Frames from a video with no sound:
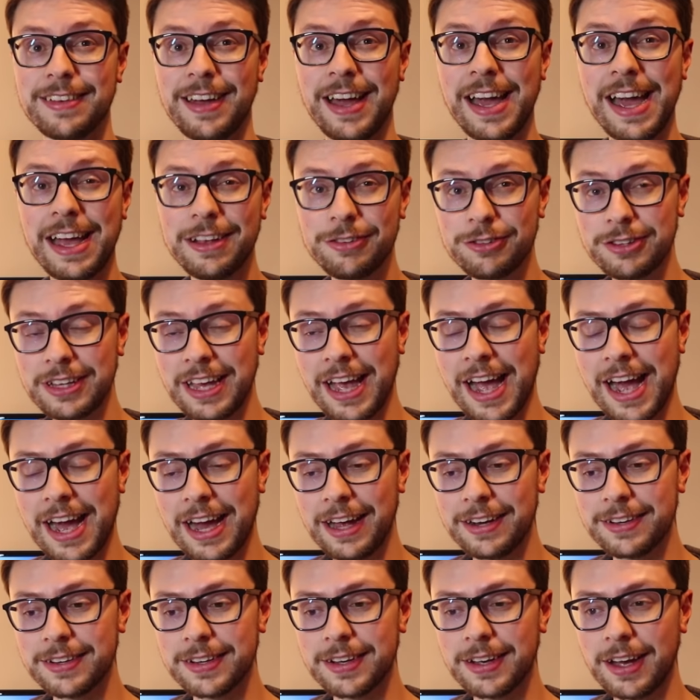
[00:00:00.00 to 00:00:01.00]
I actually
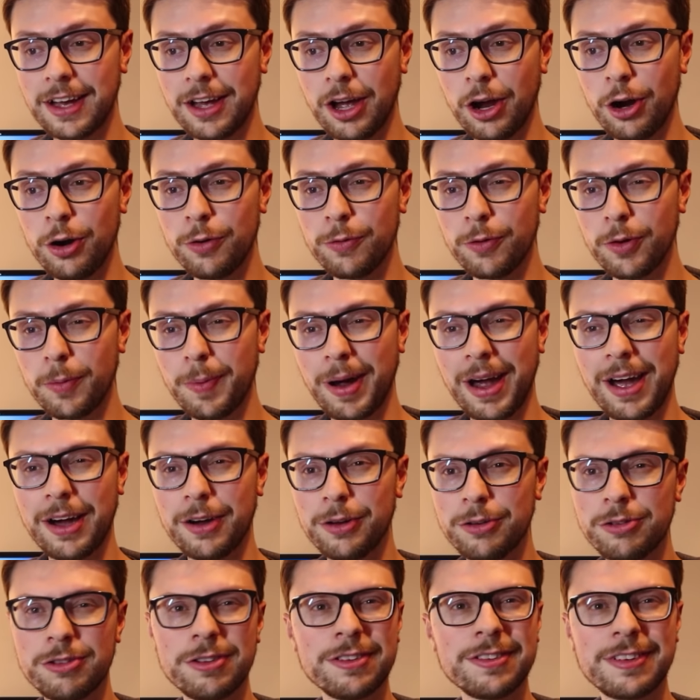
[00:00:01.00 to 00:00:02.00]
had over about
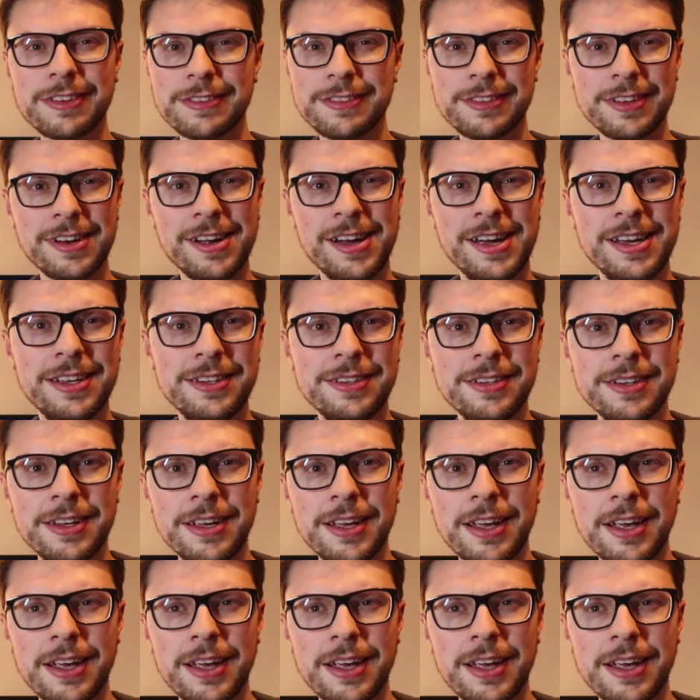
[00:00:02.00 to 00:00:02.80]
169